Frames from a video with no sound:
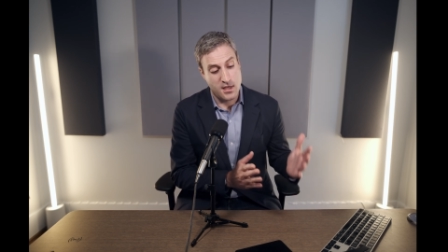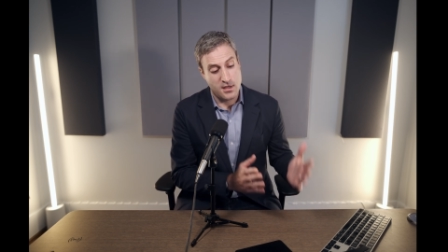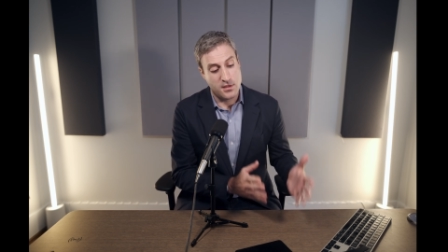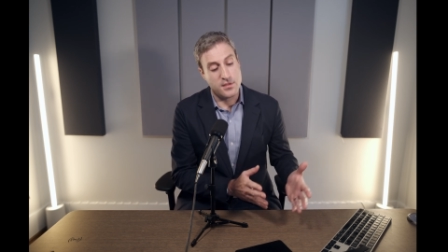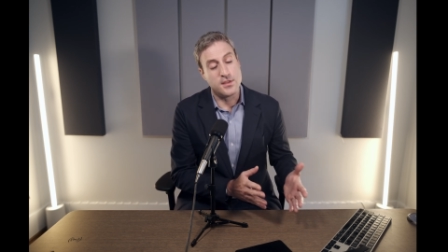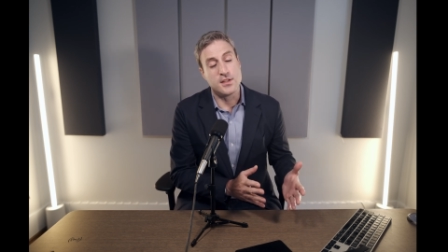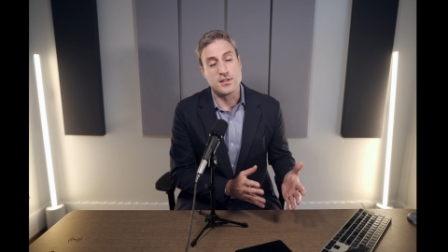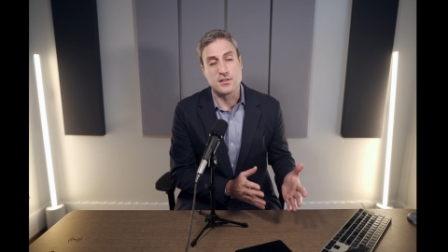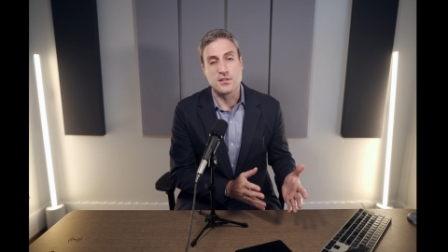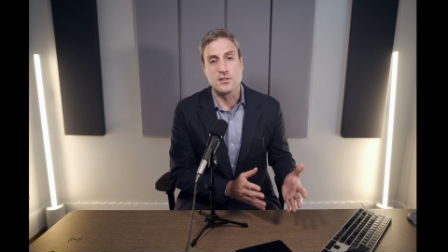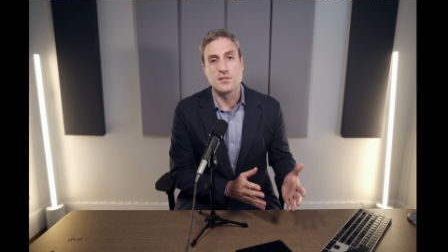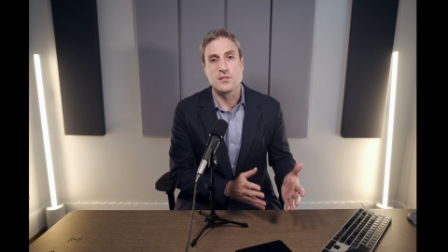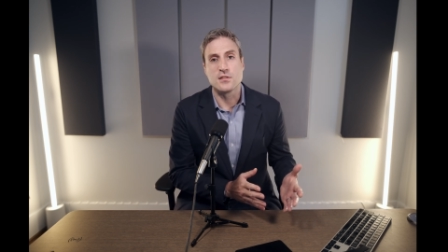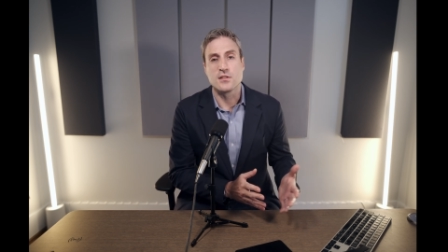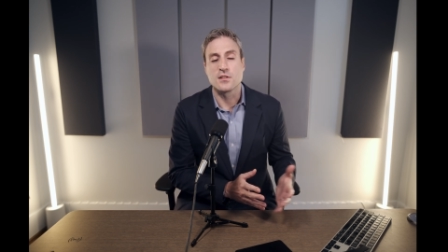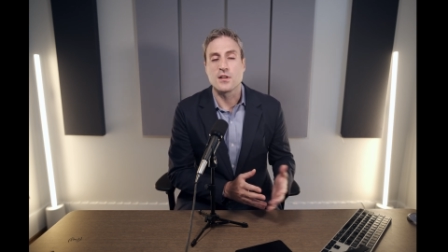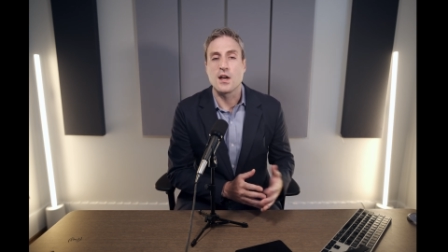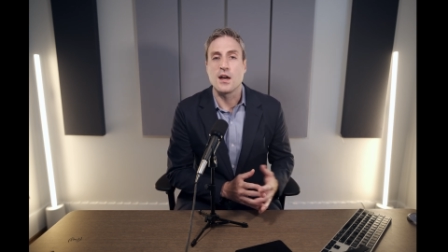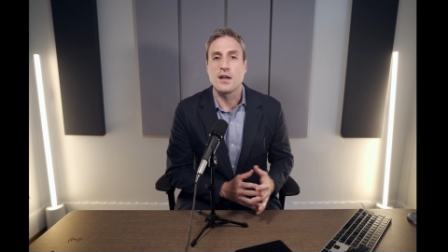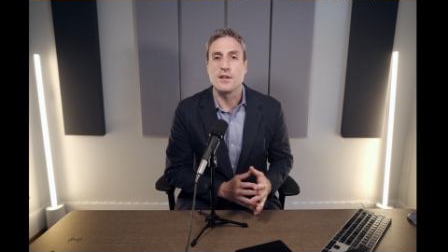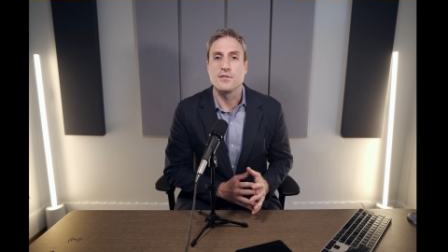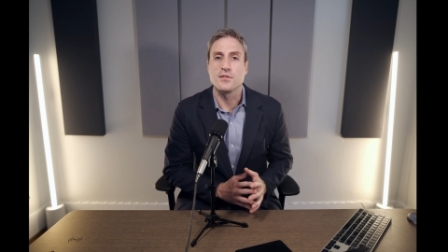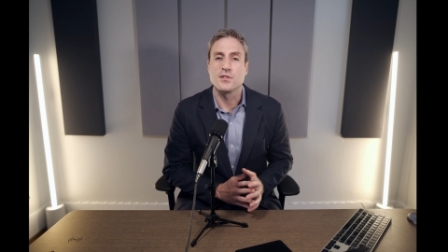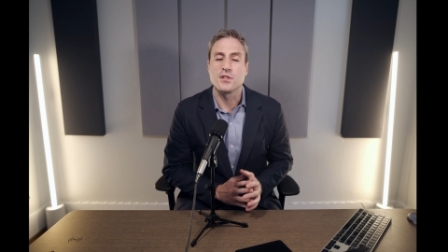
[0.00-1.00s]
this is the
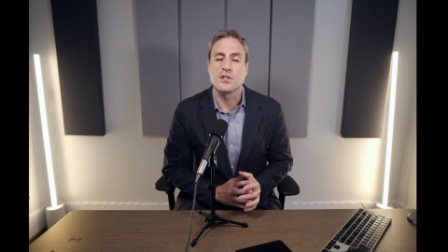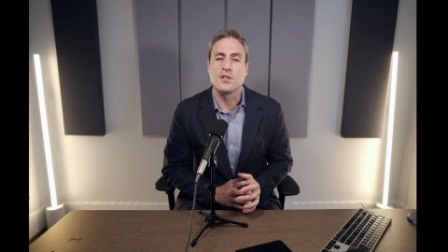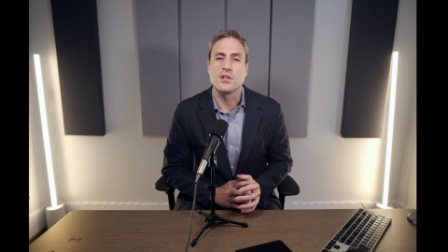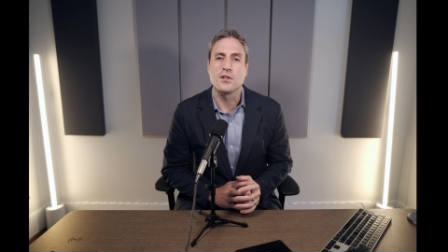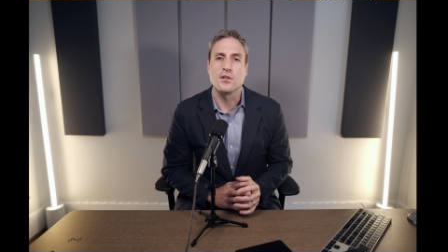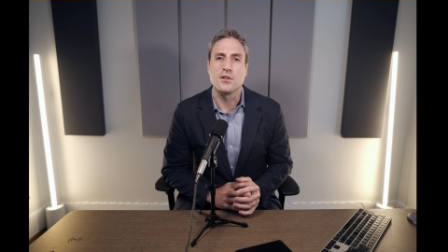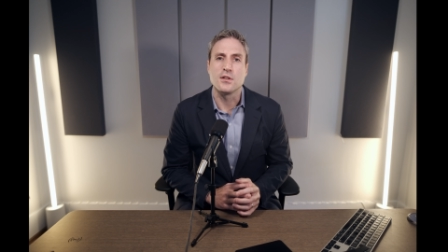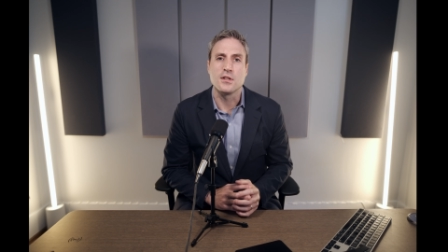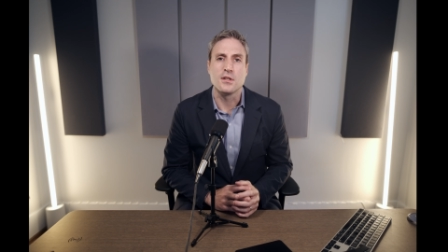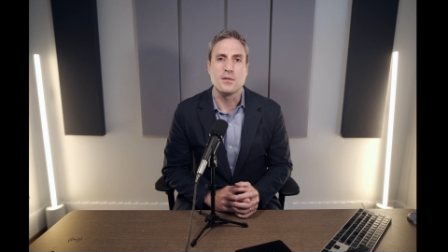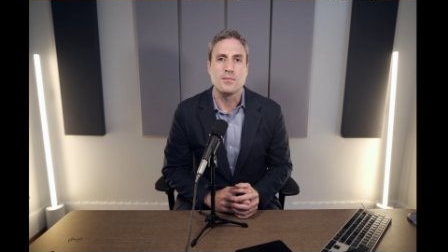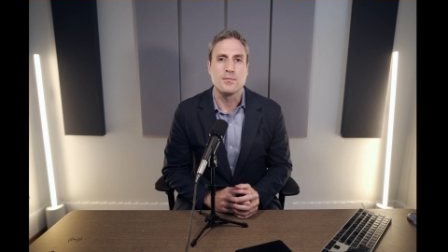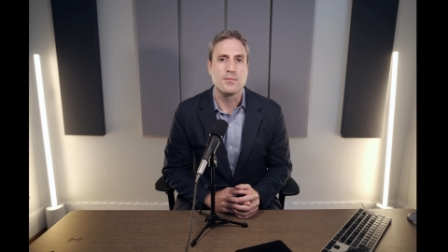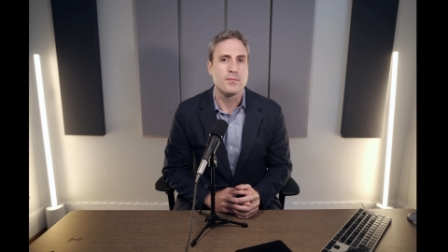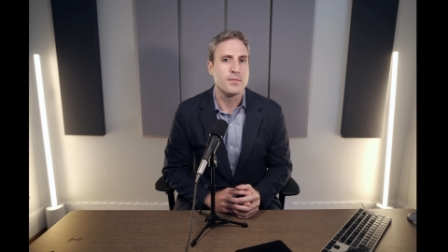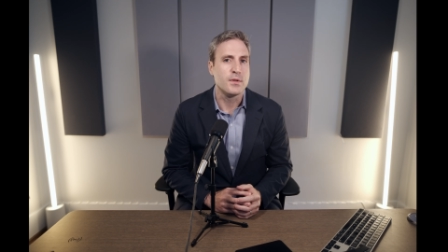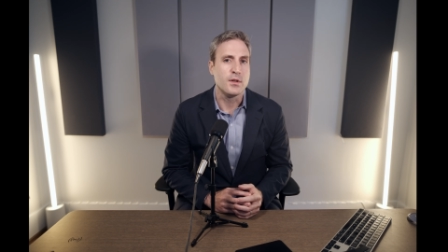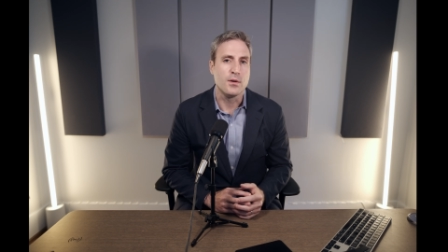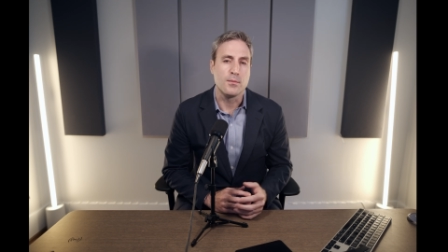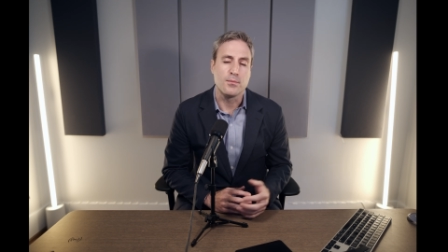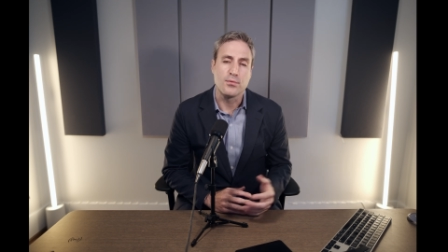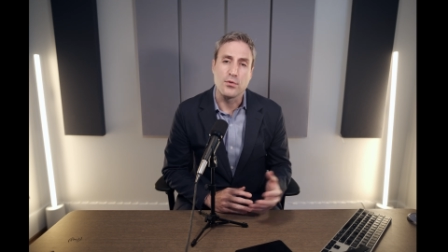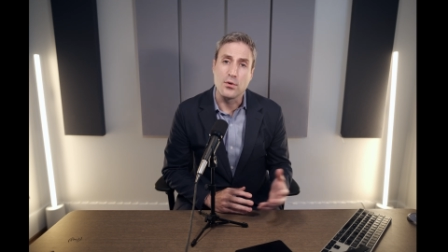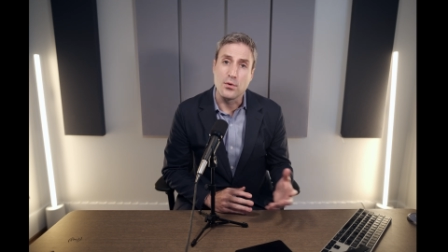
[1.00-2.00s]
kind of security
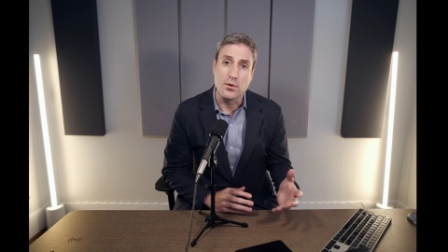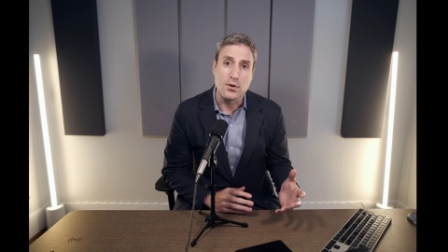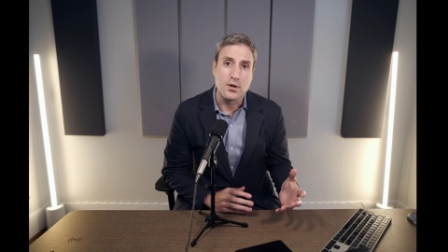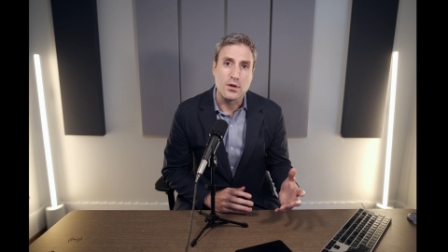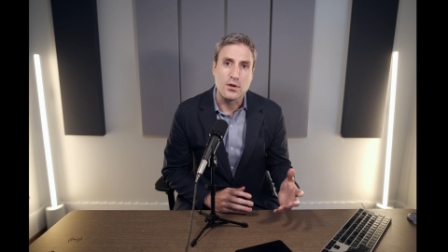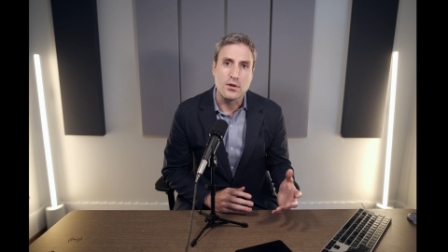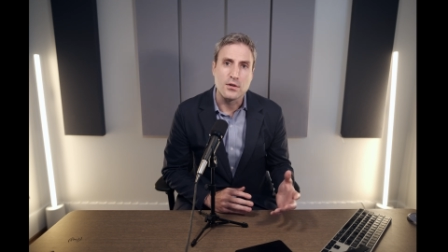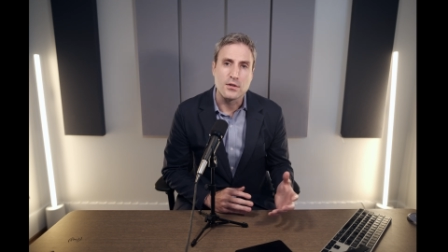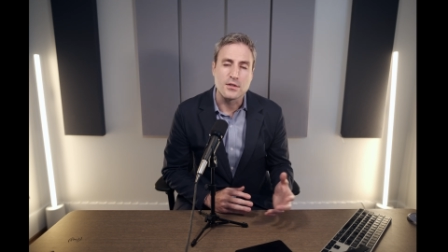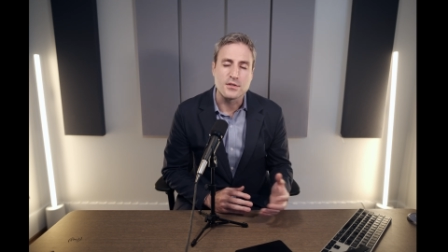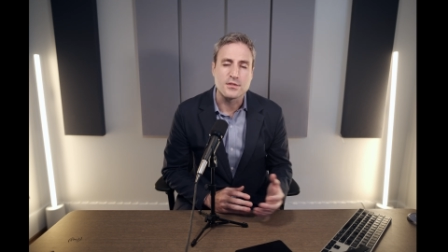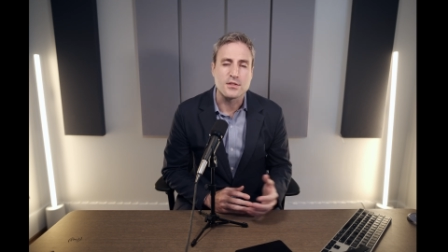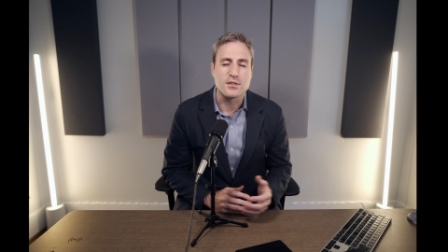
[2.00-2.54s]
protocols